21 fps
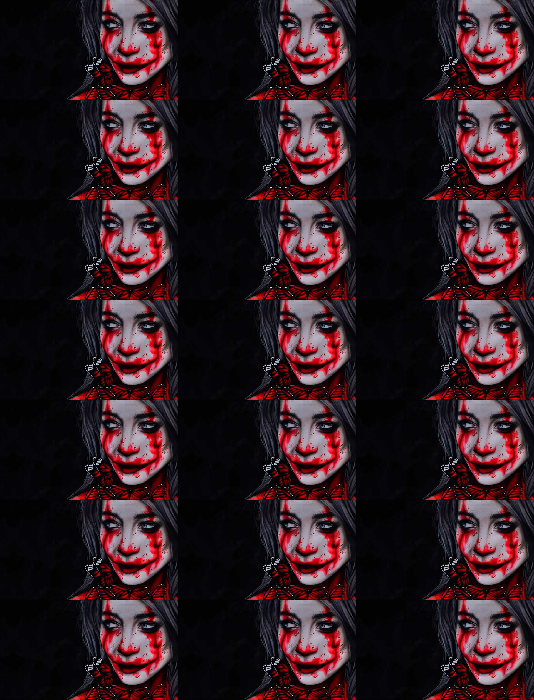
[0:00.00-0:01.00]

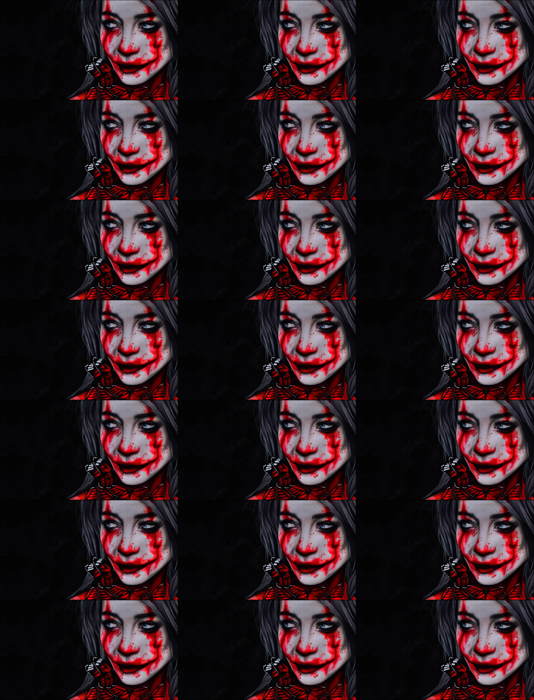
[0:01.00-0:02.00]

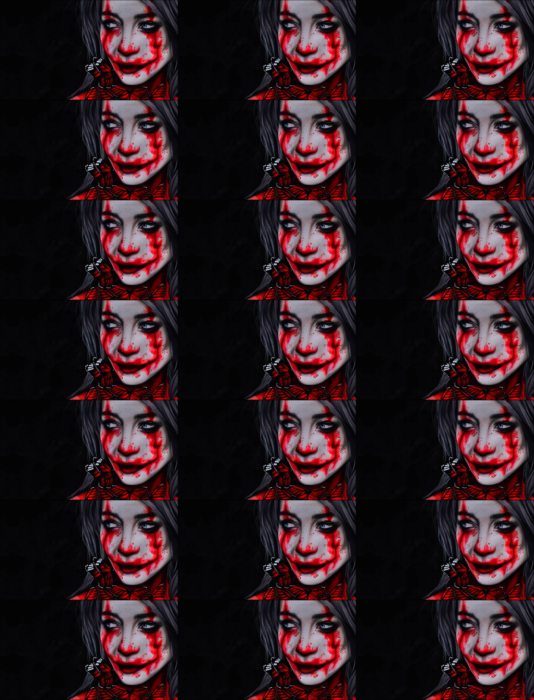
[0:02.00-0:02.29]
(silence)